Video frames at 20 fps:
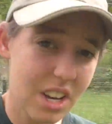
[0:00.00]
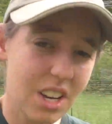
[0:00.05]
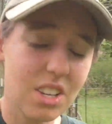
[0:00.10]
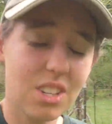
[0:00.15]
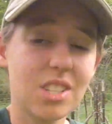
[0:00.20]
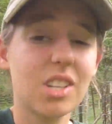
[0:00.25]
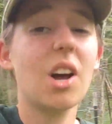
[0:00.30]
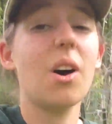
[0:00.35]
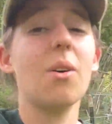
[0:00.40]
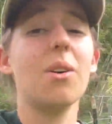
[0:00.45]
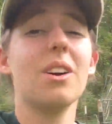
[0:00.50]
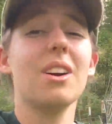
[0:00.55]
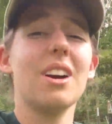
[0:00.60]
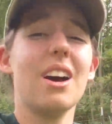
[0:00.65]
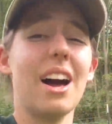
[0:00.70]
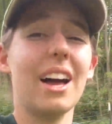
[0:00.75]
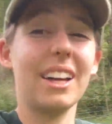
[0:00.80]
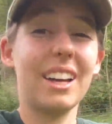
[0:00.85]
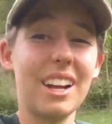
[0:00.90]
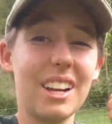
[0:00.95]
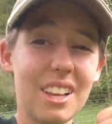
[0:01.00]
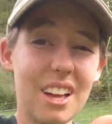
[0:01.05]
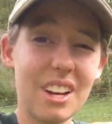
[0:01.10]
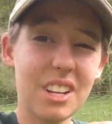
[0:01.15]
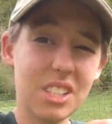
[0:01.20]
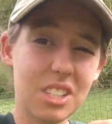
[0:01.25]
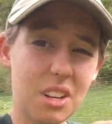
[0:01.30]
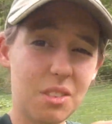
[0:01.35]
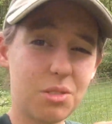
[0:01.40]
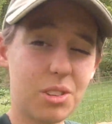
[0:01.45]
So I got a lot
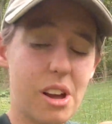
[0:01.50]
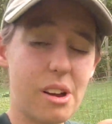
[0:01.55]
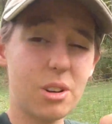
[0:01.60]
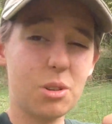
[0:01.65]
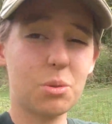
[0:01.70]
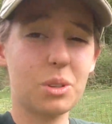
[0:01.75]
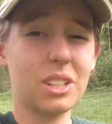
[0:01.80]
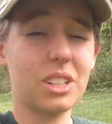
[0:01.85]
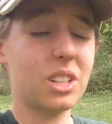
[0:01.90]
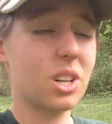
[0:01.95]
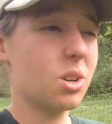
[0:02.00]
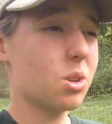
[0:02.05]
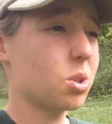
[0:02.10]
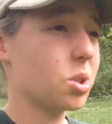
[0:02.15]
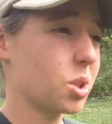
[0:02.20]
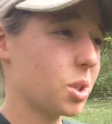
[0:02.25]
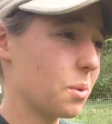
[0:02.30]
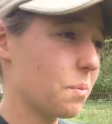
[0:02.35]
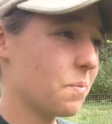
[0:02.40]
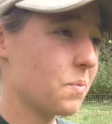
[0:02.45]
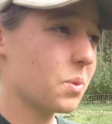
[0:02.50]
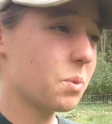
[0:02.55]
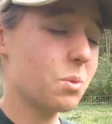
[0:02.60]
of sunflowers we're gonna go through.